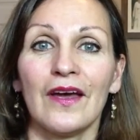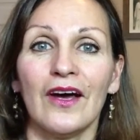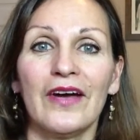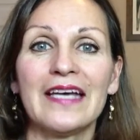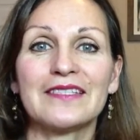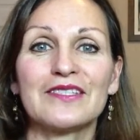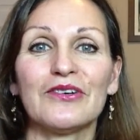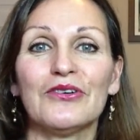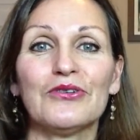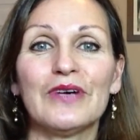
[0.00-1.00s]
Okay,
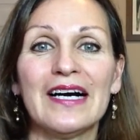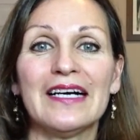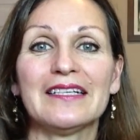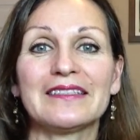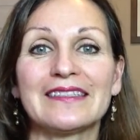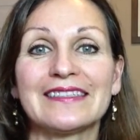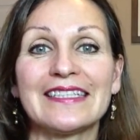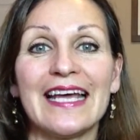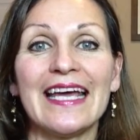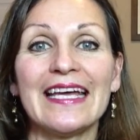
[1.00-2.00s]
so
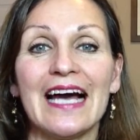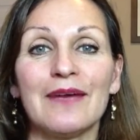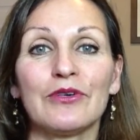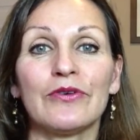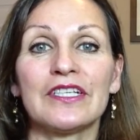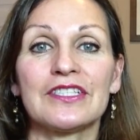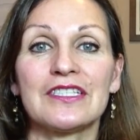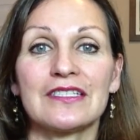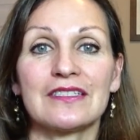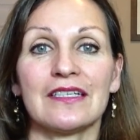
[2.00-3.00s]
today I'm going to
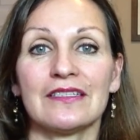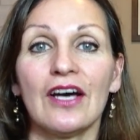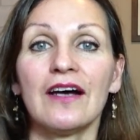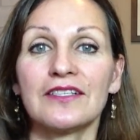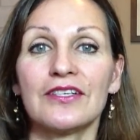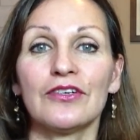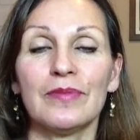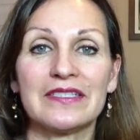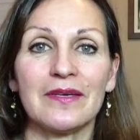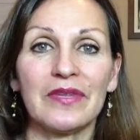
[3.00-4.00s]
just talk to you
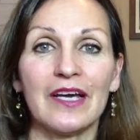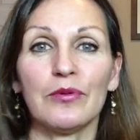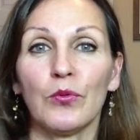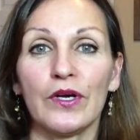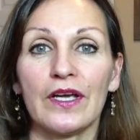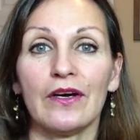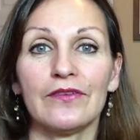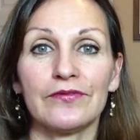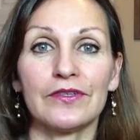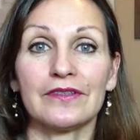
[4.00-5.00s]
about something I've been working on
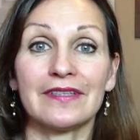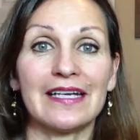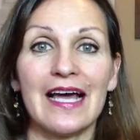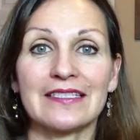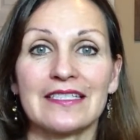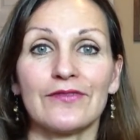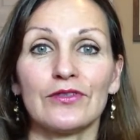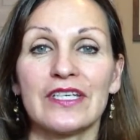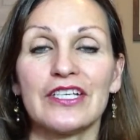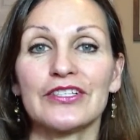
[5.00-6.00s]
for the last several
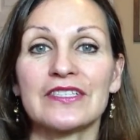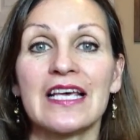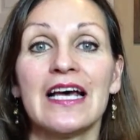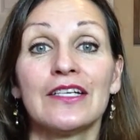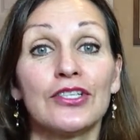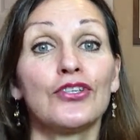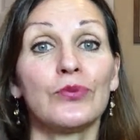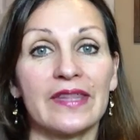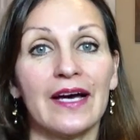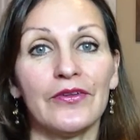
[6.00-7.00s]
years to do
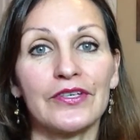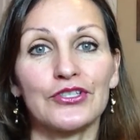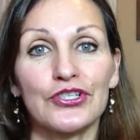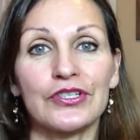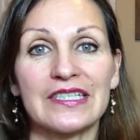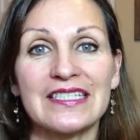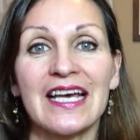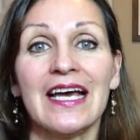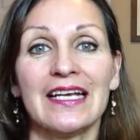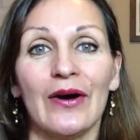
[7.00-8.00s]
with health insurance.
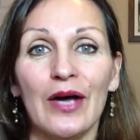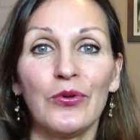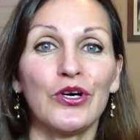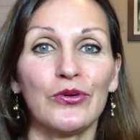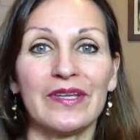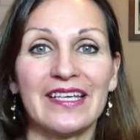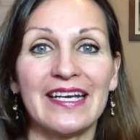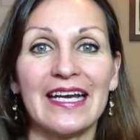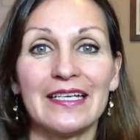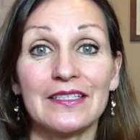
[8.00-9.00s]
Now, I work with
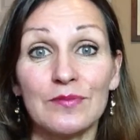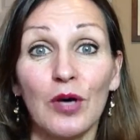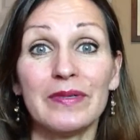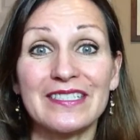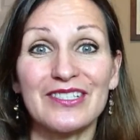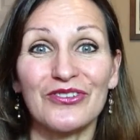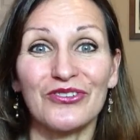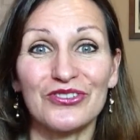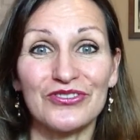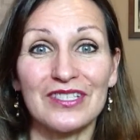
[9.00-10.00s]
Canadian small business
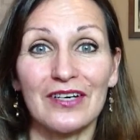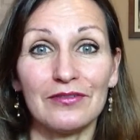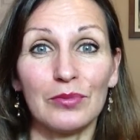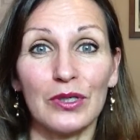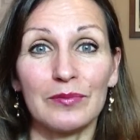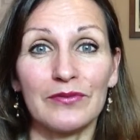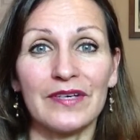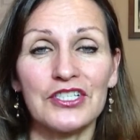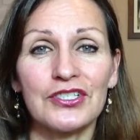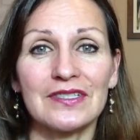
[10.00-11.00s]
owners or self-employed
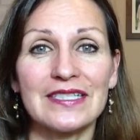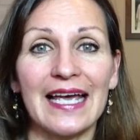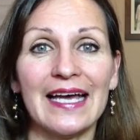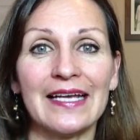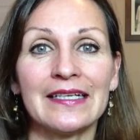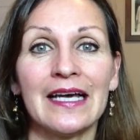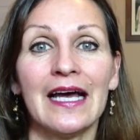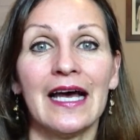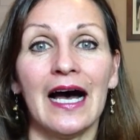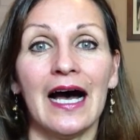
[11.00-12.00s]
professionals, and
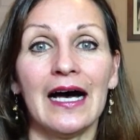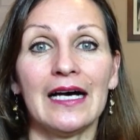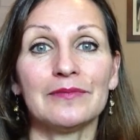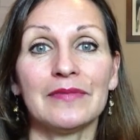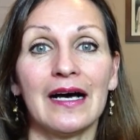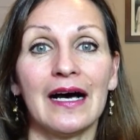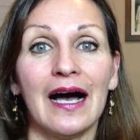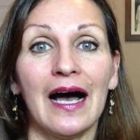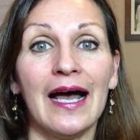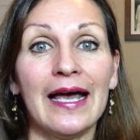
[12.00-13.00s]

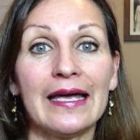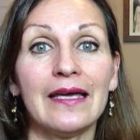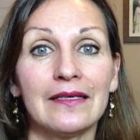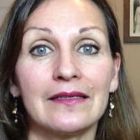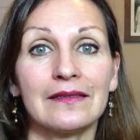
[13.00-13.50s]
I